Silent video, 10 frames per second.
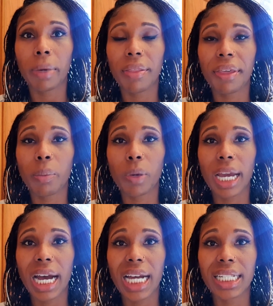Then we
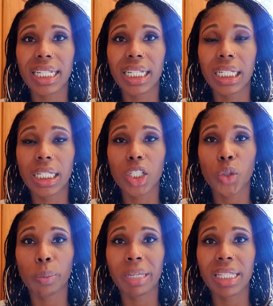had an
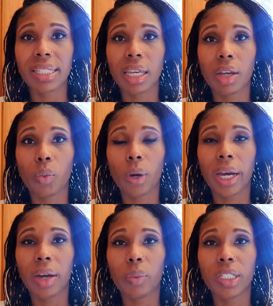initial meeting
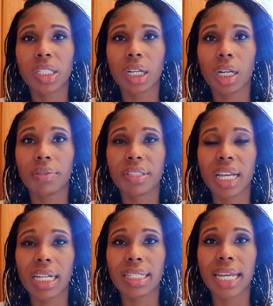where we just kind of
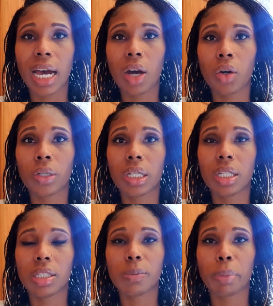sat down. He
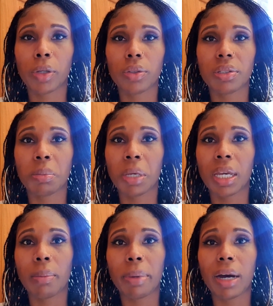spoke to me
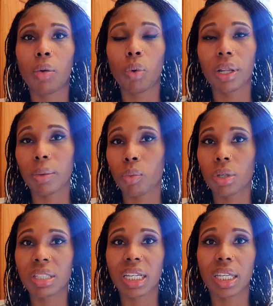about what it
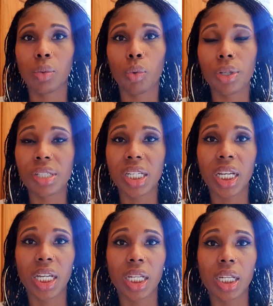was that he
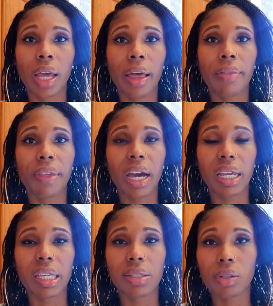wanted,
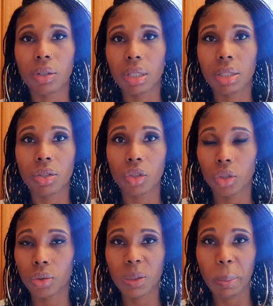that he's got this
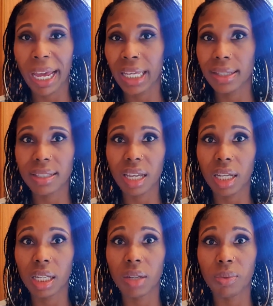new space
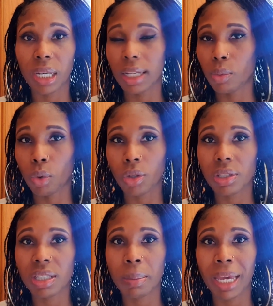and he really
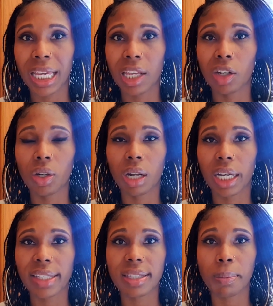wants to make it look
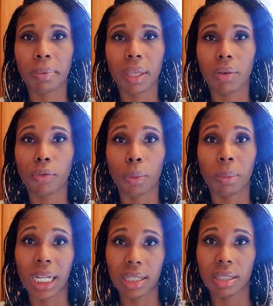like something from
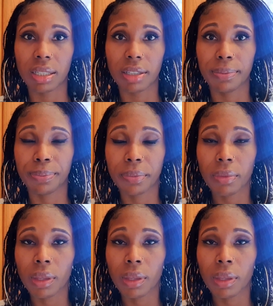London.